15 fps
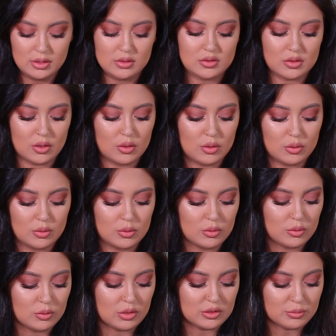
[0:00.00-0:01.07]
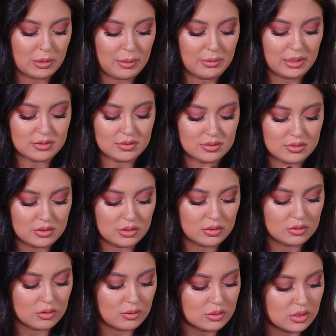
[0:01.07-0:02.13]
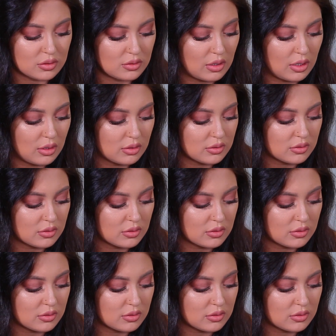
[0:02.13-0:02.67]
So this probably has a seal. No, it does not.